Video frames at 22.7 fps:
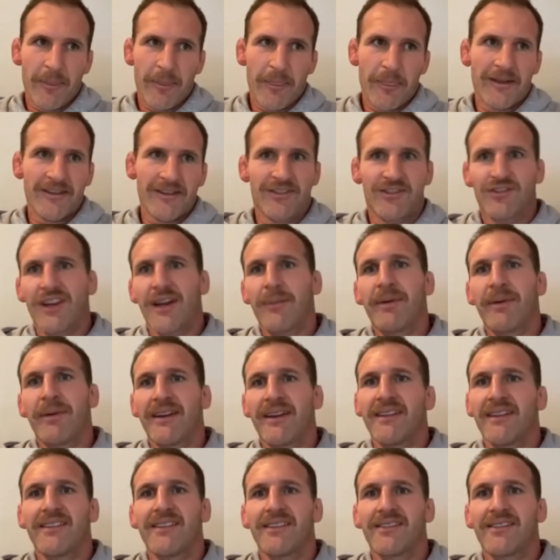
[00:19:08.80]
strap in
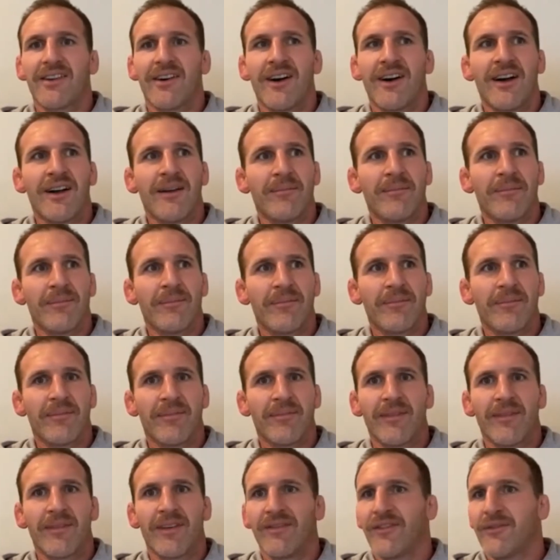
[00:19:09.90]
at this time
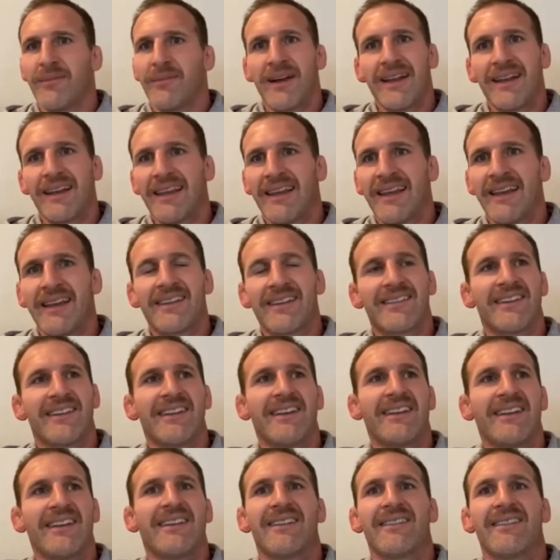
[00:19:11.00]
for my legs. I
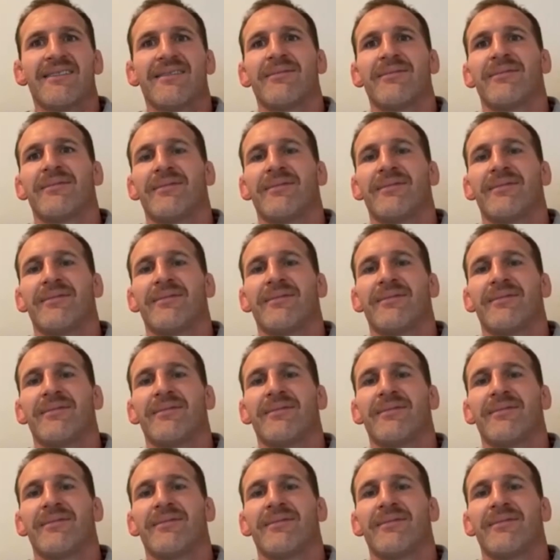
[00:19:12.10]
need to,